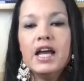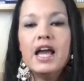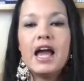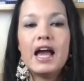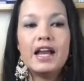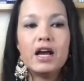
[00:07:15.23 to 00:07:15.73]

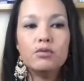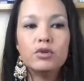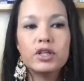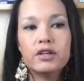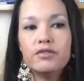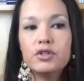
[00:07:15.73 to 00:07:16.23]
and I will
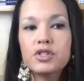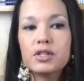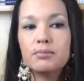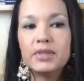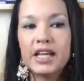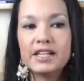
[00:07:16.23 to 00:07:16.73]
give you some
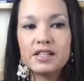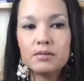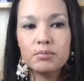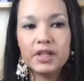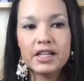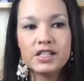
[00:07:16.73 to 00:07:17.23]
lesson
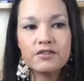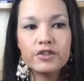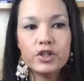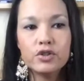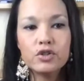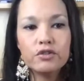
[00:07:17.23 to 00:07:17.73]
plans for
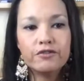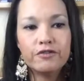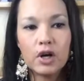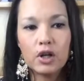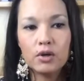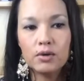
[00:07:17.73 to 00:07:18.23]
you to
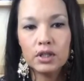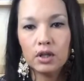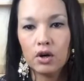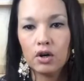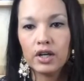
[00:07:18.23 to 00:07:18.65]
follow along